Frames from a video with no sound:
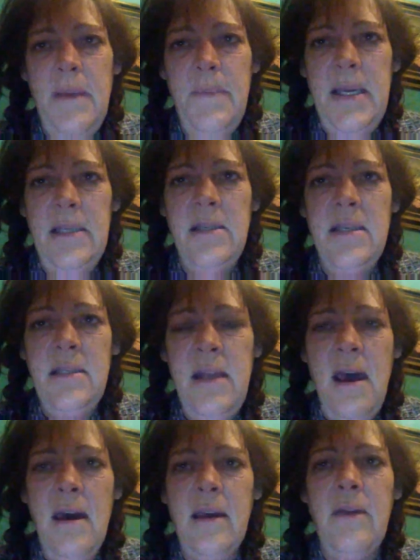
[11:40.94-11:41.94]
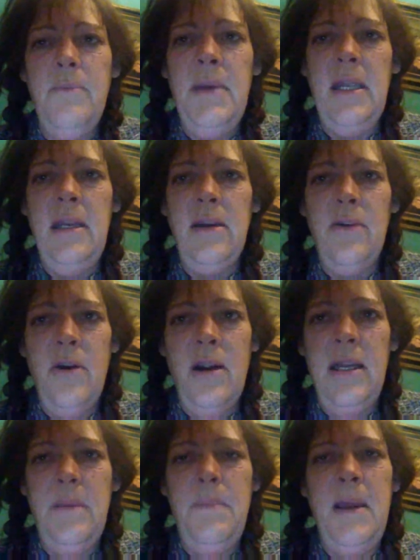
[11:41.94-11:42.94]
being stuck, of being in
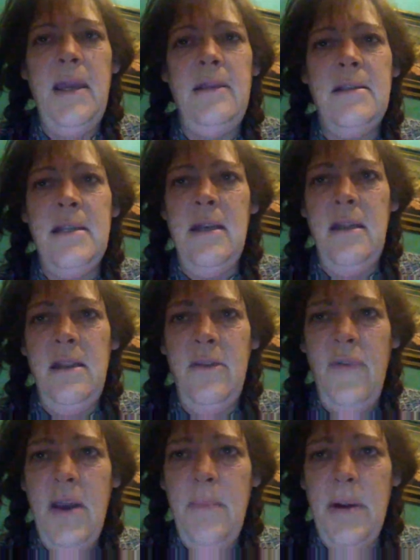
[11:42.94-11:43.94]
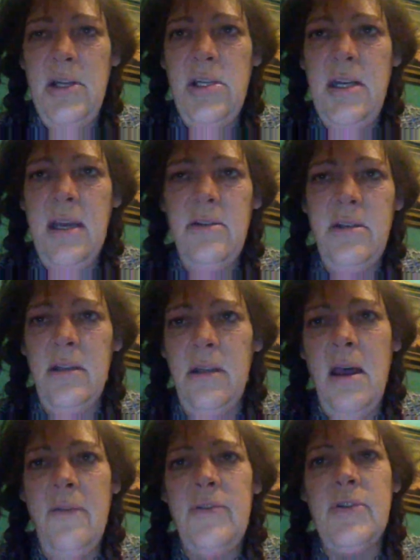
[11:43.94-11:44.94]
chronic pain, sending the vibration out to the
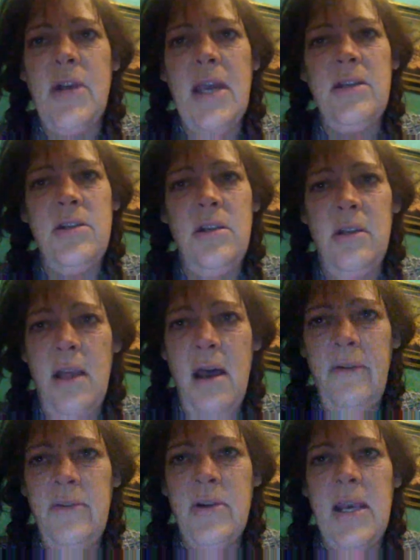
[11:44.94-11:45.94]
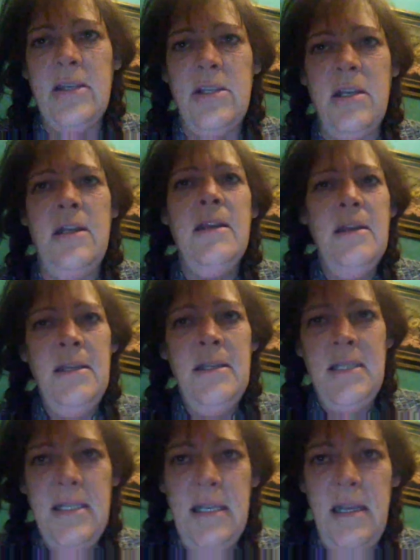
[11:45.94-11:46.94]
law of attraction
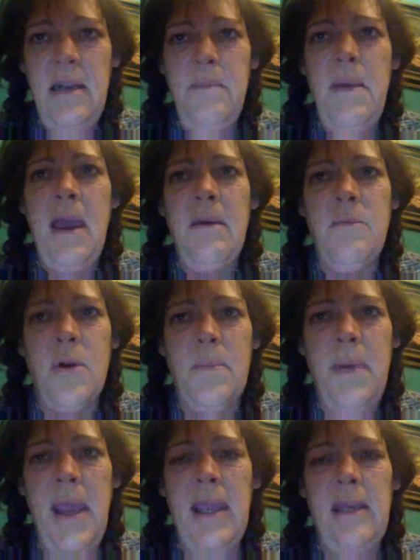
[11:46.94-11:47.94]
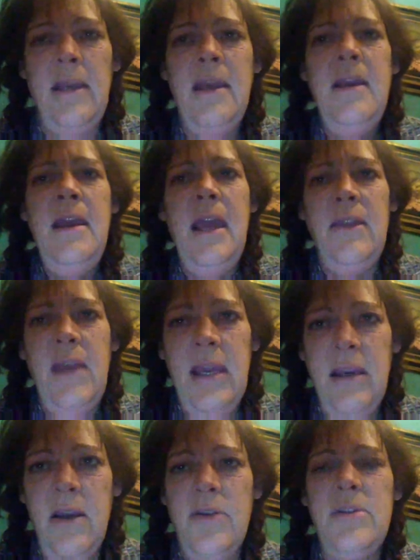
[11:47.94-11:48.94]
sending back more pain. And
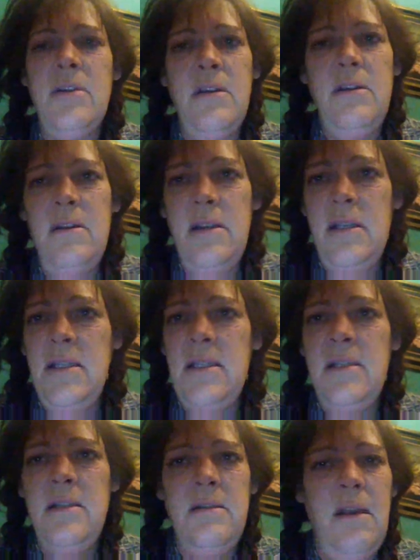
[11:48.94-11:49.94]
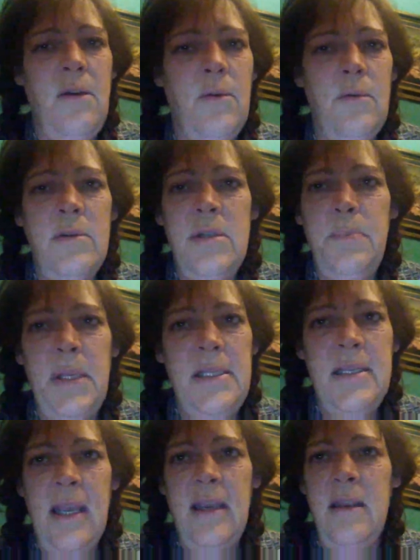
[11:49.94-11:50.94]
that goes so split
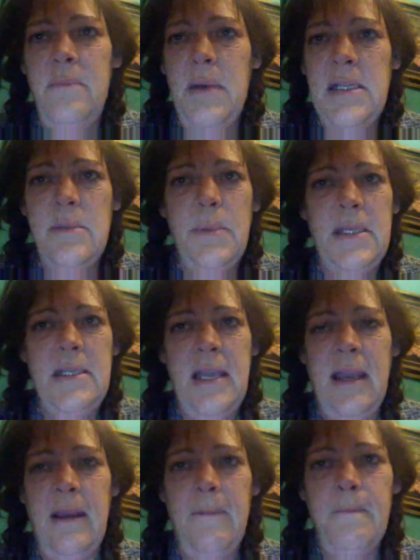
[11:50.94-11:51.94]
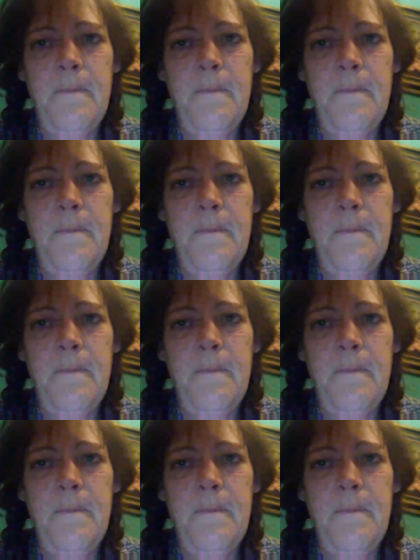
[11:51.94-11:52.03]
second by split second.